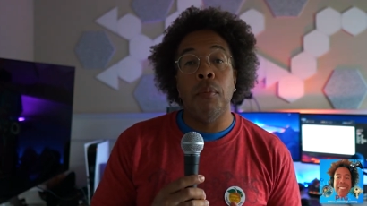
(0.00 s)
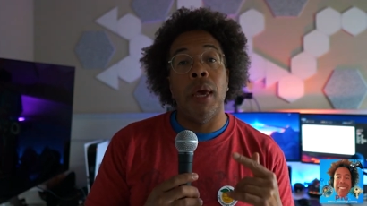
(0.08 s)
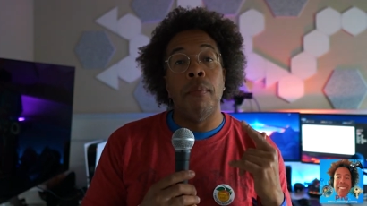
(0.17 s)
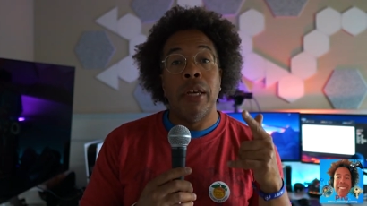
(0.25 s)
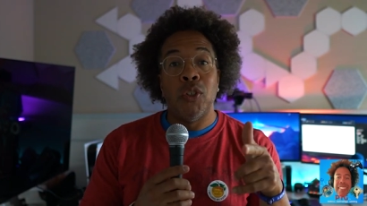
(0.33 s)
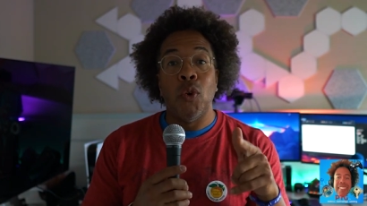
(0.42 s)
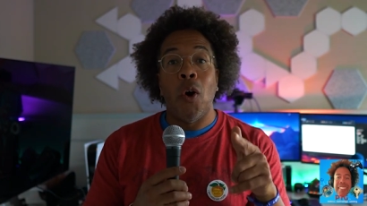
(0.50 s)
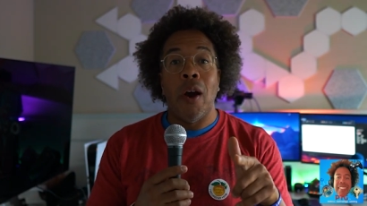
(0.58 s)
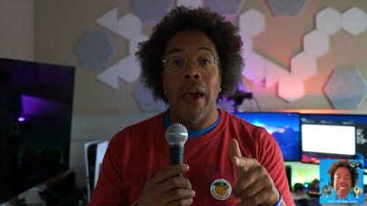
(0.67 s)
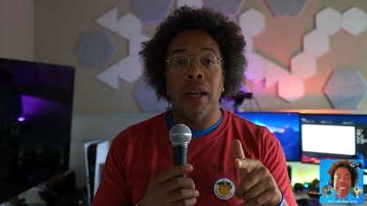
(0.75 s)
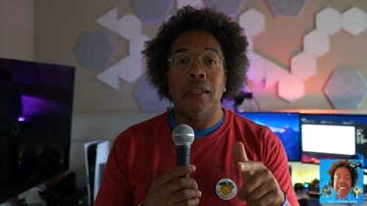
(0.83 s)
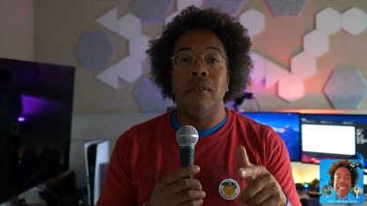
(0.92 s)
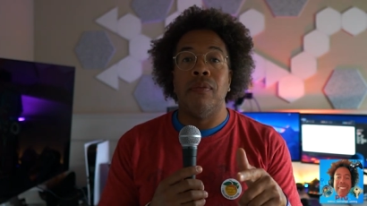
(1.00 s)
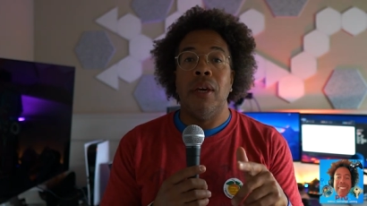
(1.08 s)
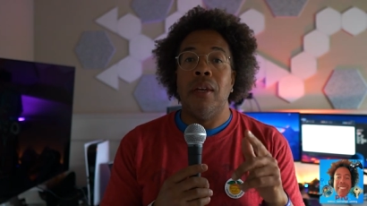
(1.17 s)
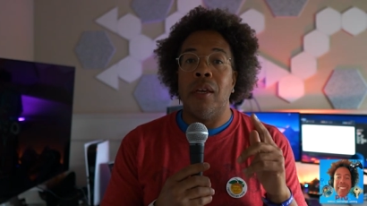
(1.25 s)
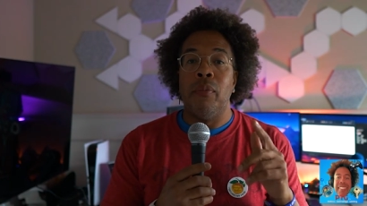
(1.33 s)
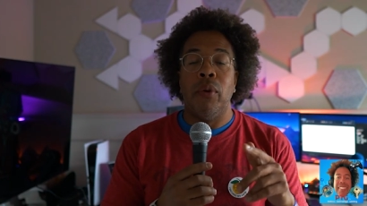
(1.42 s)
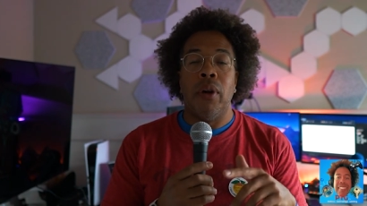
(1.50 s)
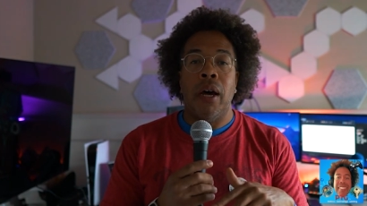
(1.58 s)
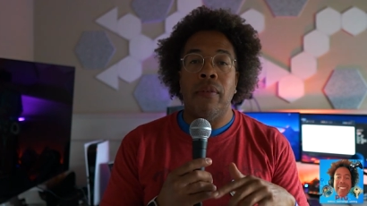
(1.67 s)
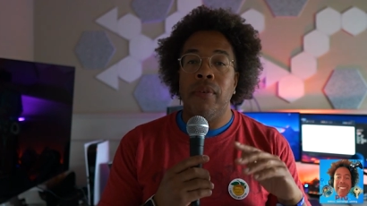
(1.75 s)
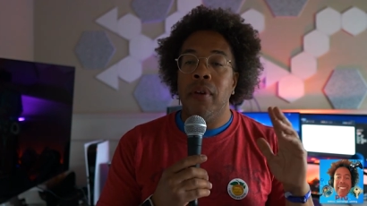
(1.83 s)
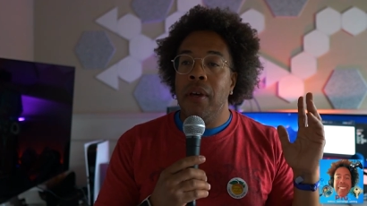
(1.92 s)
and make sure you are active in the community.
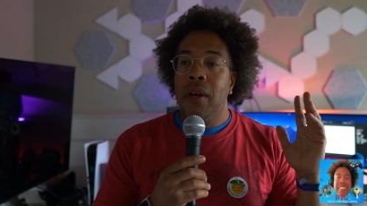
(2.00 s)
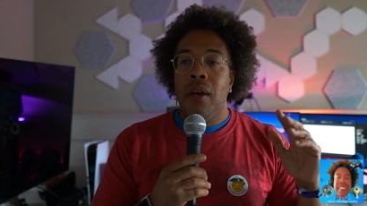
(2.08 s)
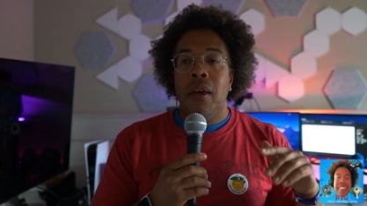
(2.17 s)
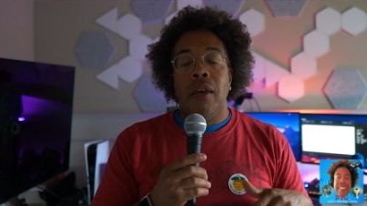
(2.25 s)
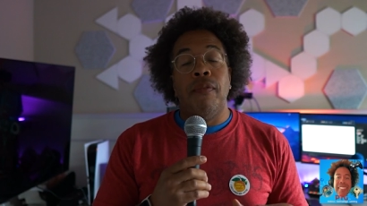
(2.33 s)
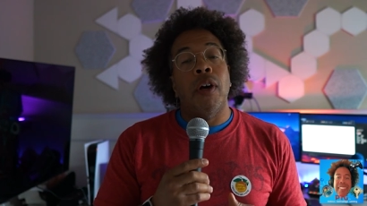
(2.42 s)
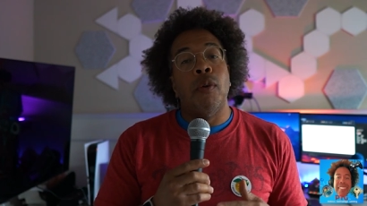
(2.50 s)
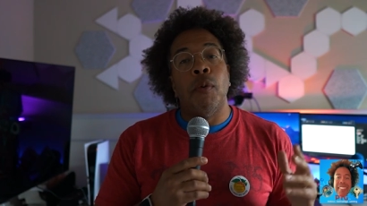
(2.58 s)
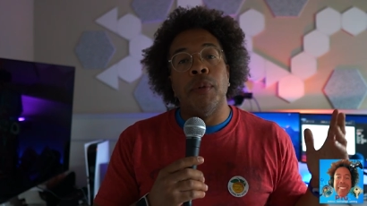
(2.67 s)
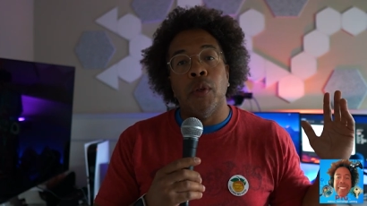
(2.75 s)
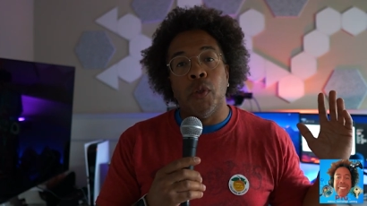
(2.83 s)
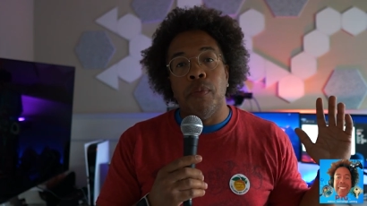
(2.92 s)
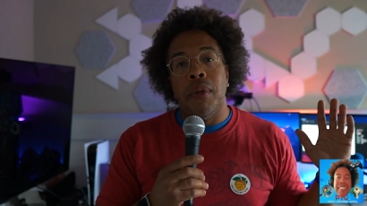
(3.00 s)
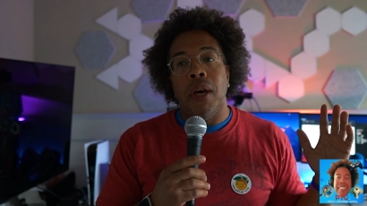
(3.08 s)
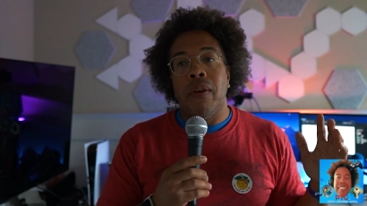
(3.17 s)
I've follow me on my social media.